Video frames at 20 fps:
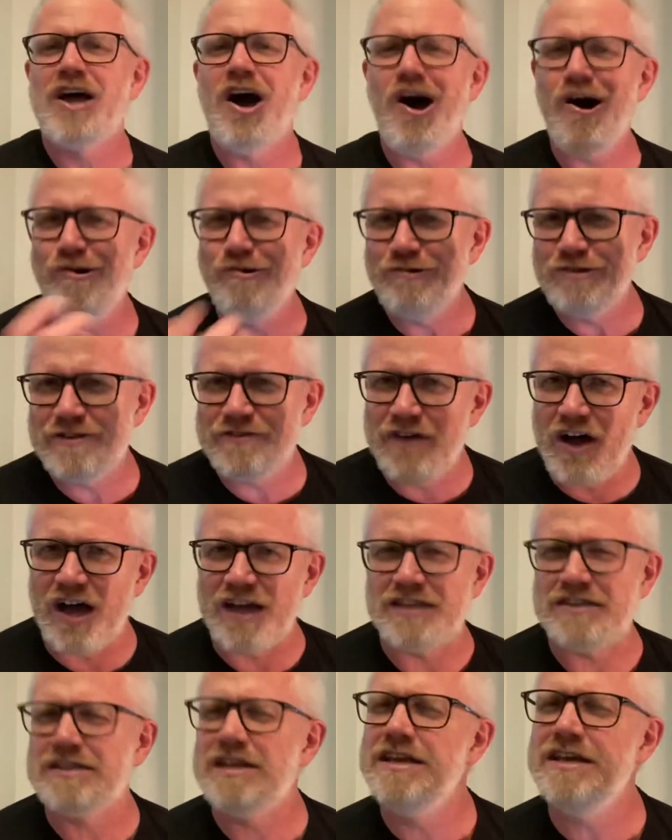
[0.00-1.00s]
Older
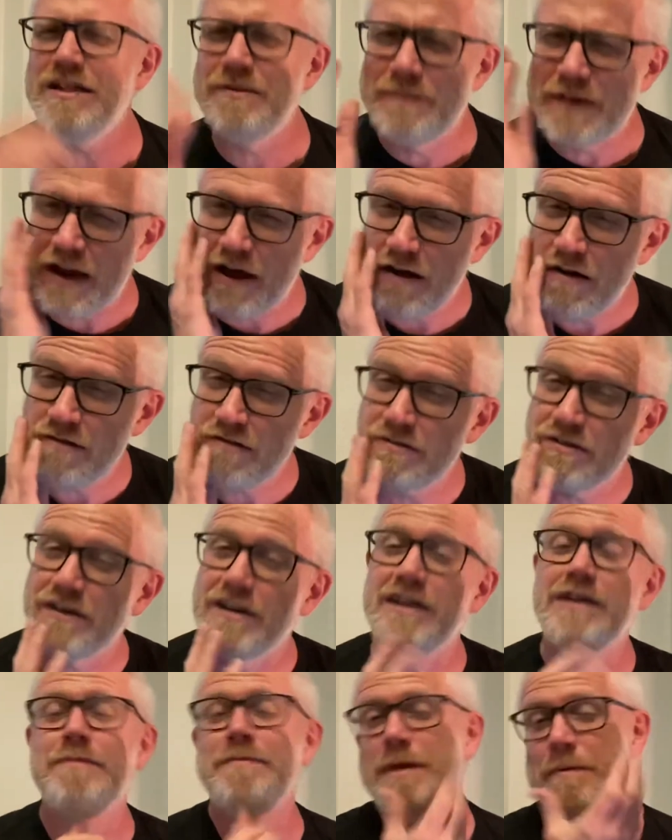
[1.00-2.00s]
vines, a little bit older, a
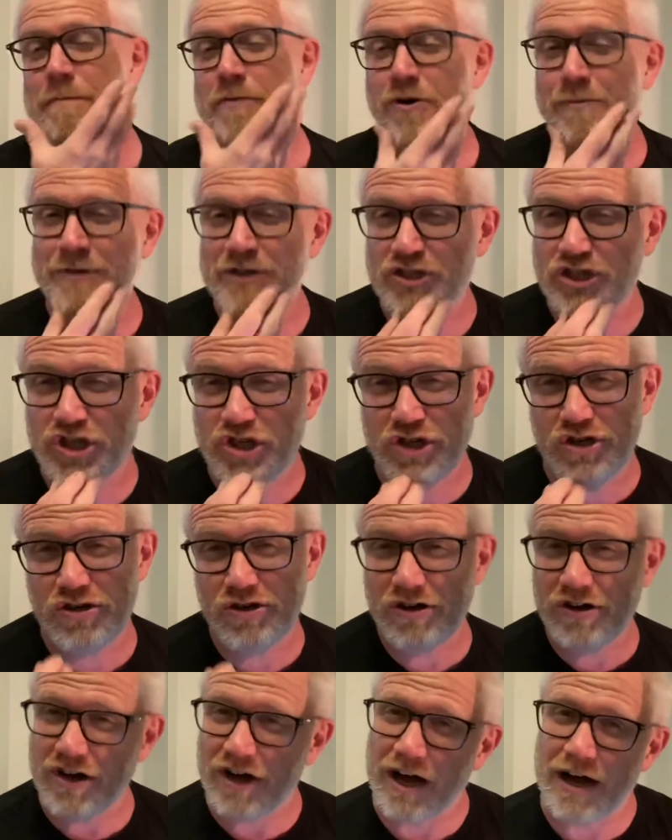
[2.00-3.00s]
little bit more
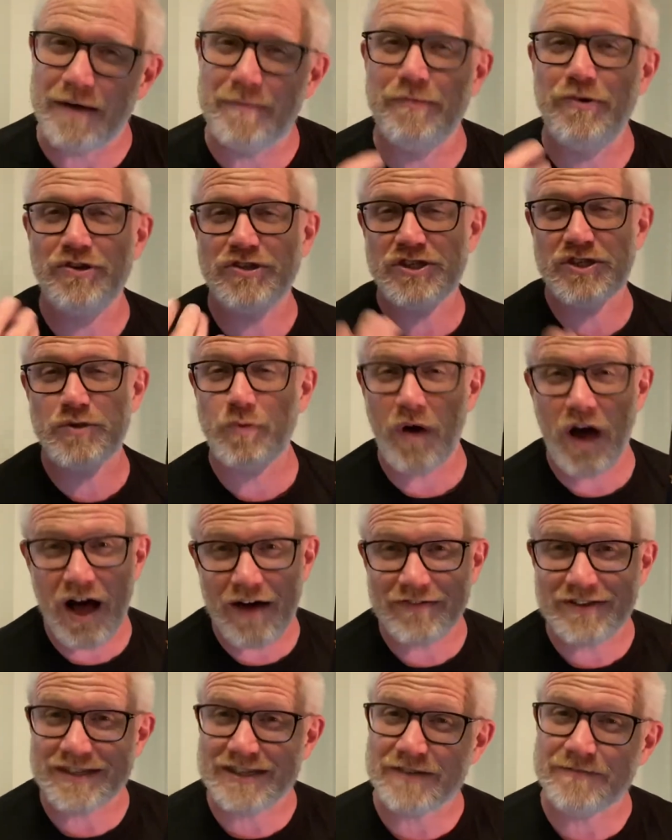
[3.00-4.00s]
mature, more
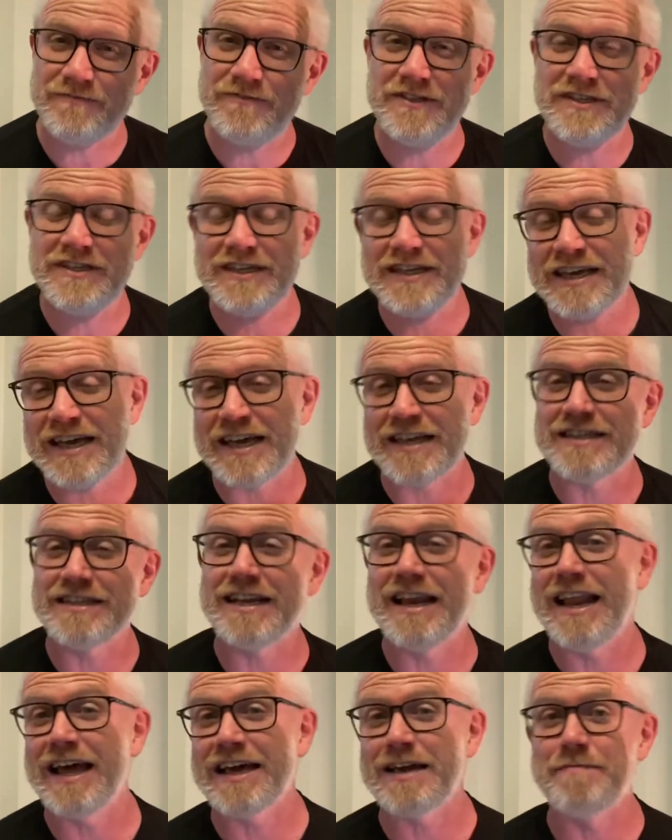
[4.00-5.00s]
suave and
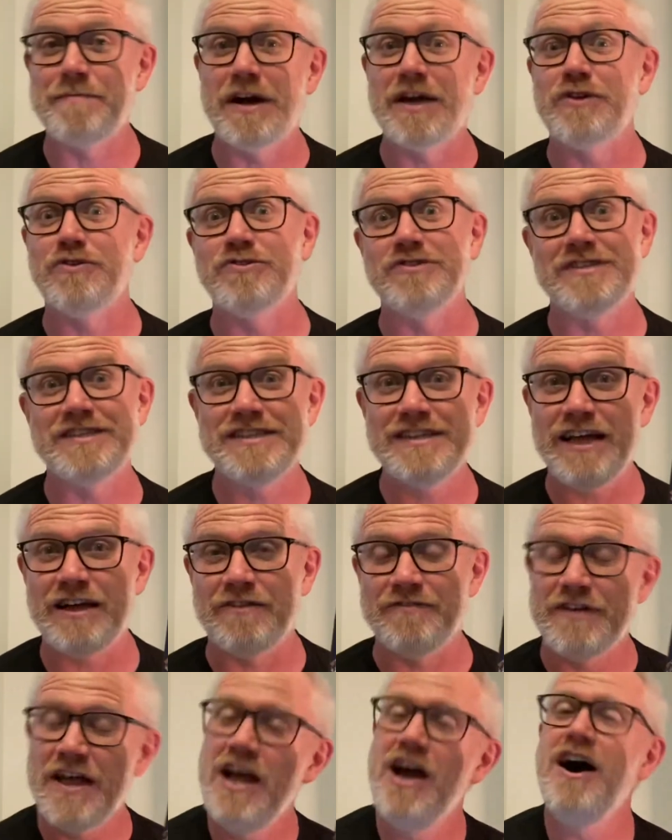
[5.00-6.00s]
sophisticated, like my good
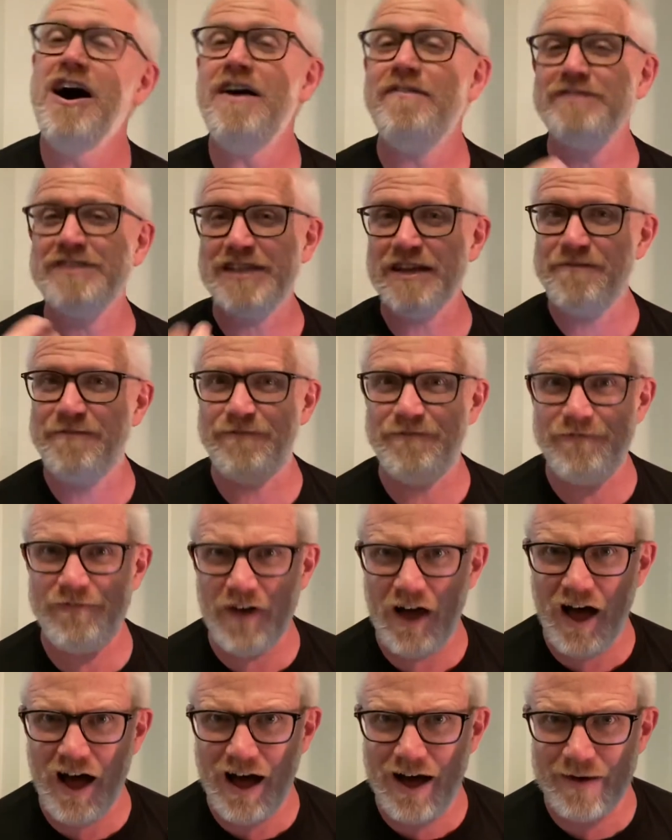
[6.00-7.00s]
self. Obviously,
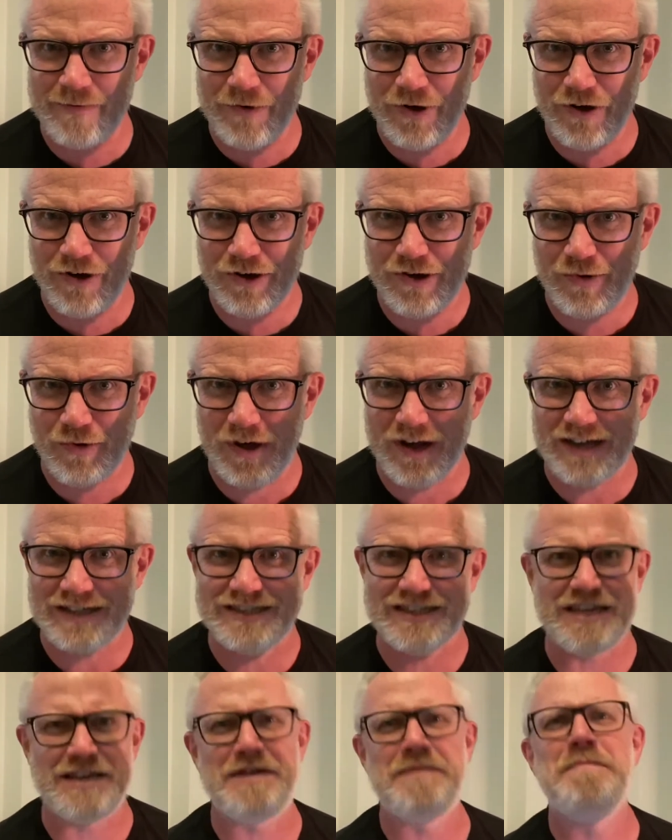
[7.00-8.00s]
far more
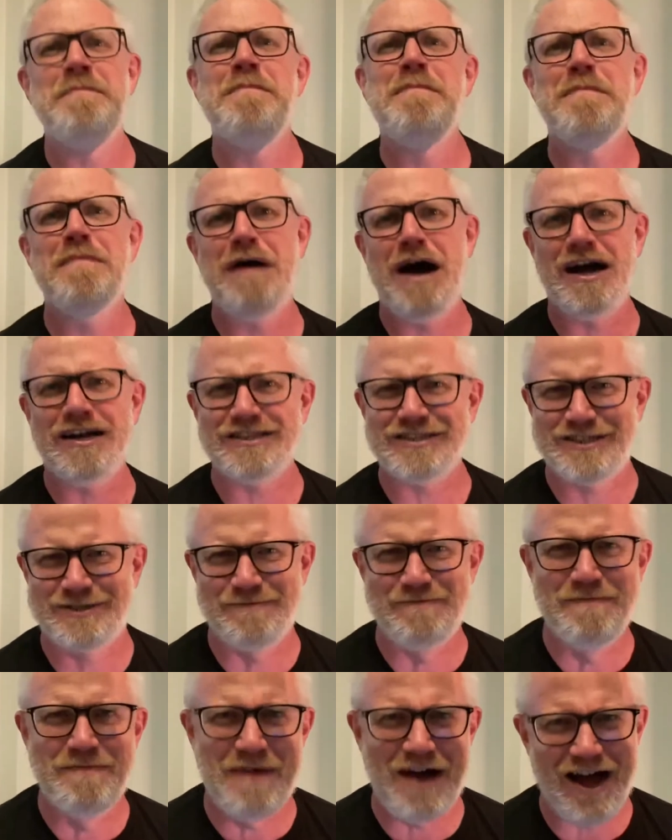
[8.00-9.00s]
quality, much,
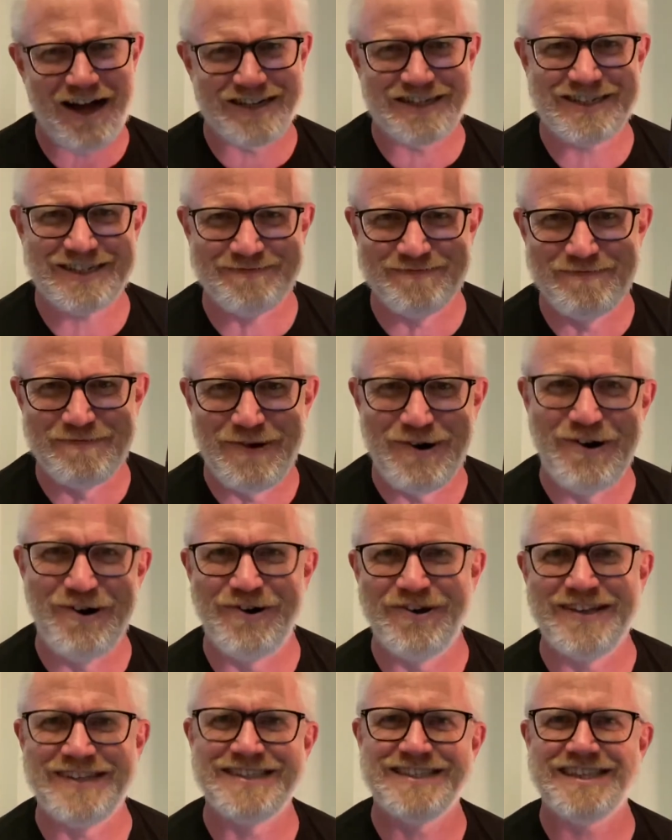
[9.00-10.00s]
much
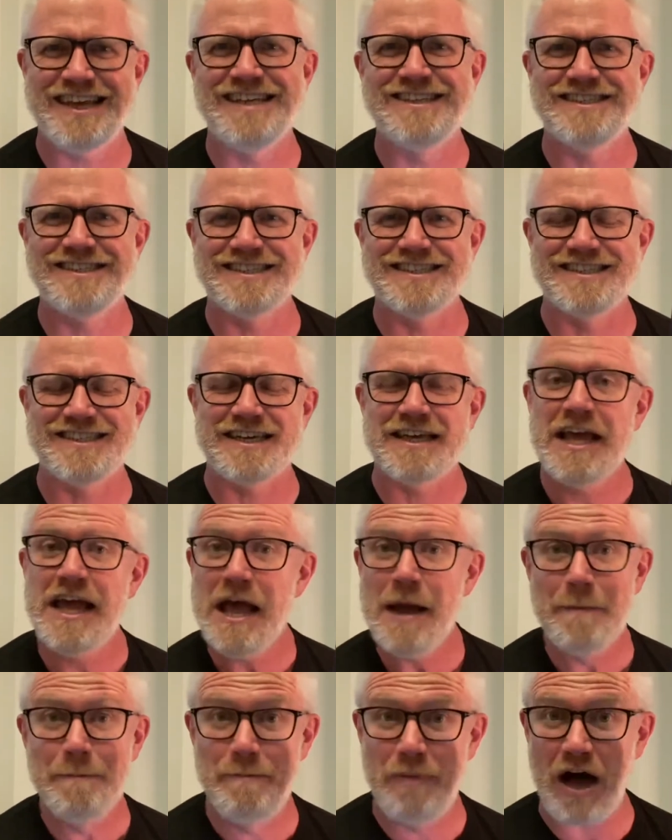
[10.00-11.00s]
more intensity,
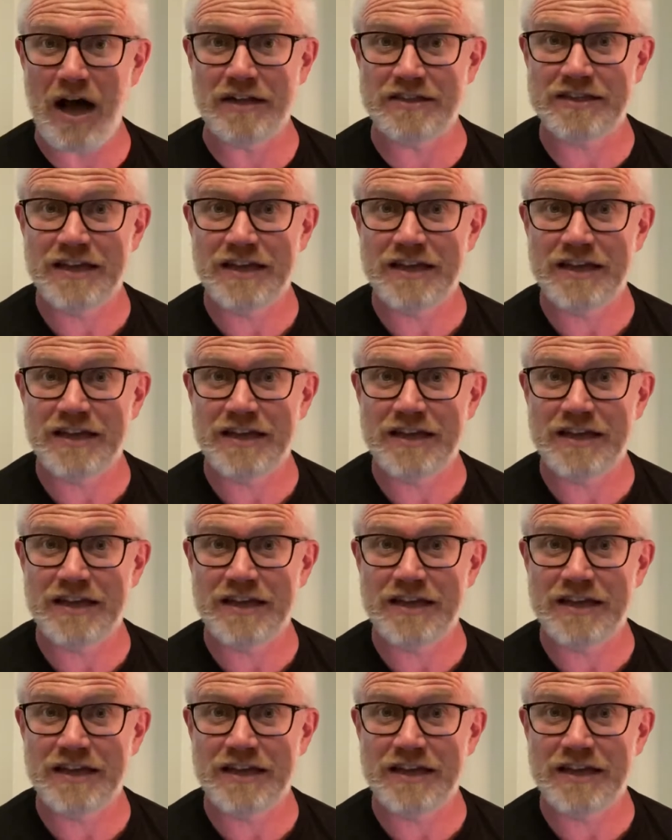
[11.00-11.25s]
but